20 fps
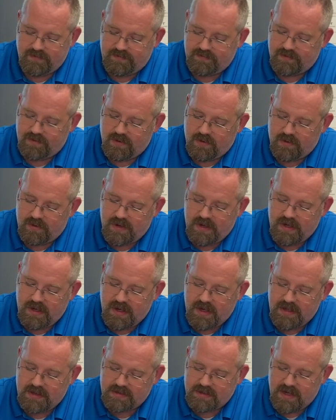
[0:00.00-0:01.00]
Fluorine
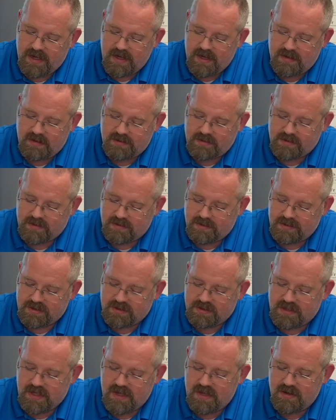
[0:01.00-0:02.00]
needs 8. It's going to
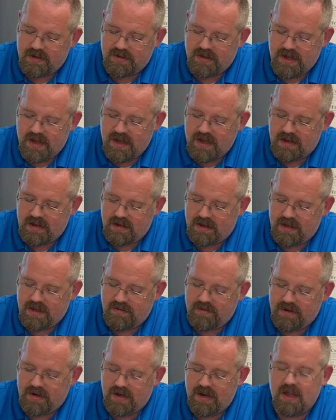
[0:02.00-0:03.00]
steal that and give
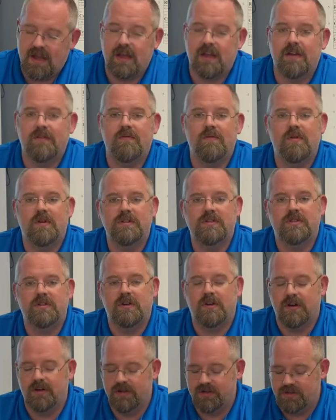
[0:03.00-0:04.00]
it a -1
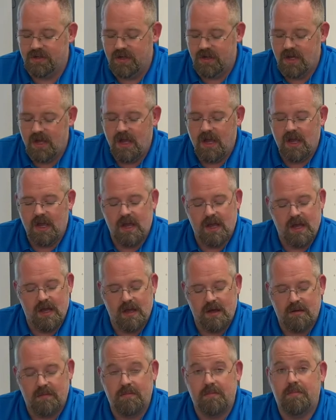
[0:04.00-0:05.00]
charge.
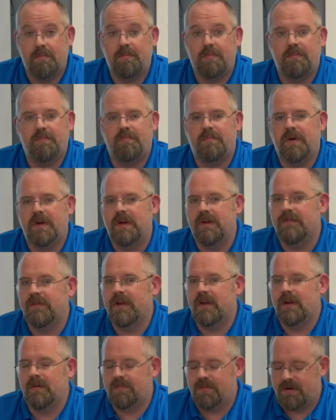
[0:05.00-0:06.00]
But I've
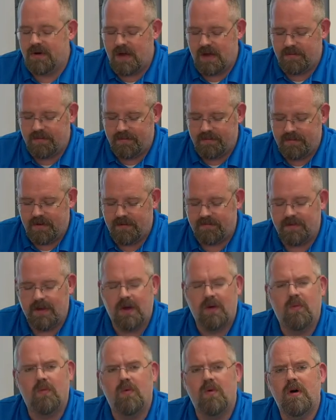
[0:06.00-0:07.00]
got a problem. I've
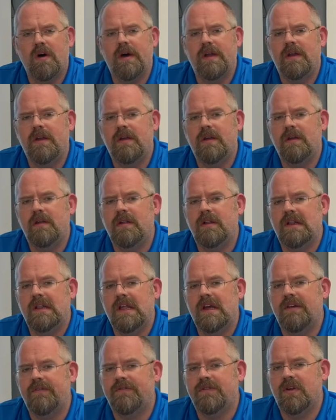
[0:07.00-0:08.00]
got 1
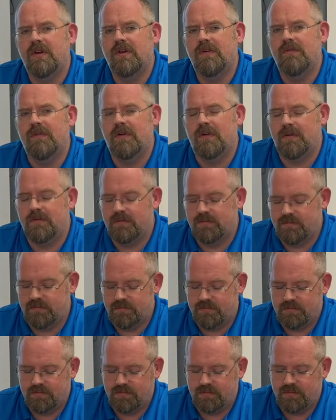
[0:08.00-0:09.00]
left over.
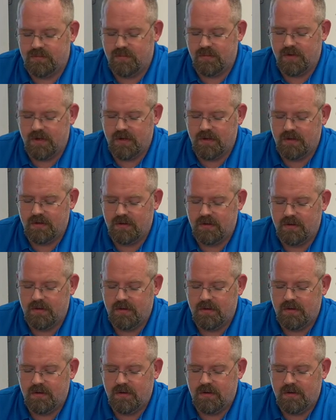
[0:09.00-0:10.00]
Well,
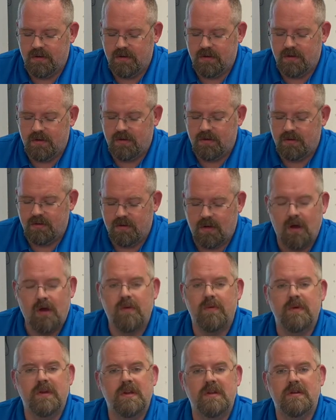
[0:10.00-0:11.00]
all
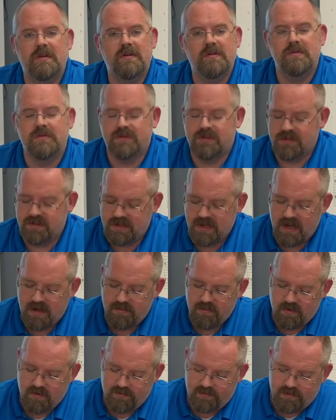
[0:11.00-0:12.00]
we need to do is just add
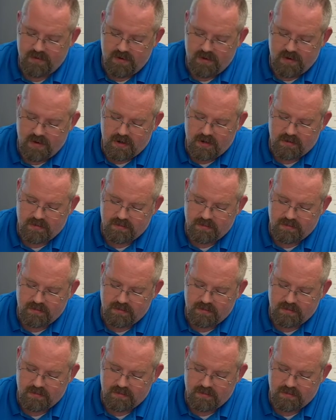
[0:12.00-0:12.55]
more fluorine.